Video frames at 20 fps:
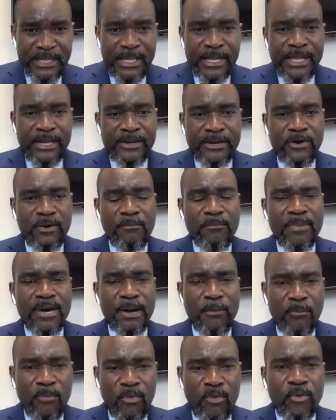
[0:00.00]

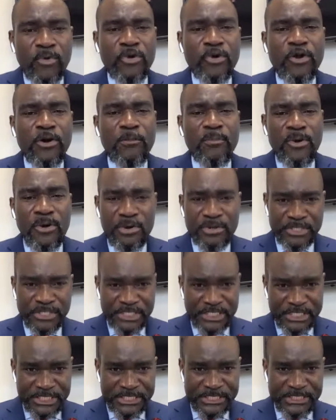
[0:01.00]
Number Mulo
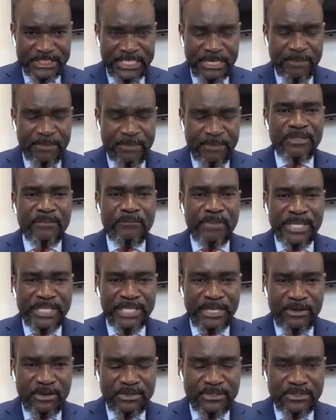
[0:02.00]
Monshi, some of the
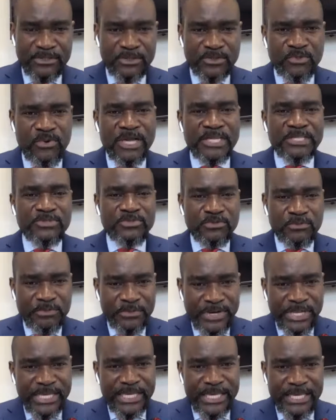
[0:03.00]
Pentecostals want to
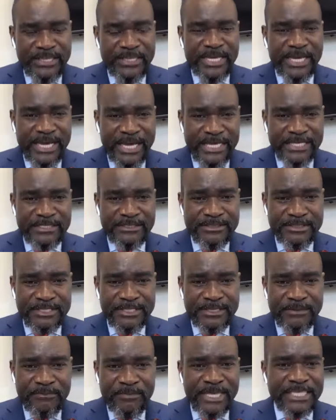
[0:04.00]
bring in the
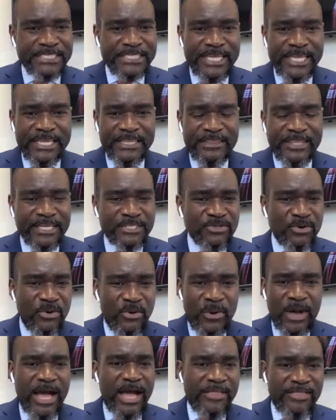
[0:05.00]
country by saying that all
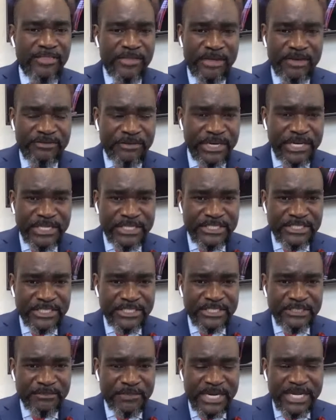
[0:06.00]
other religious
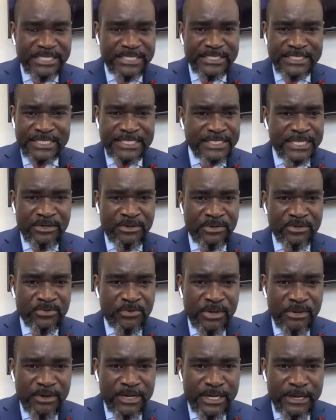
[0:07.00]
practices are not
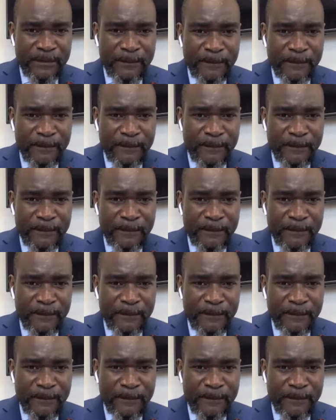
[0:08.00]
welcome.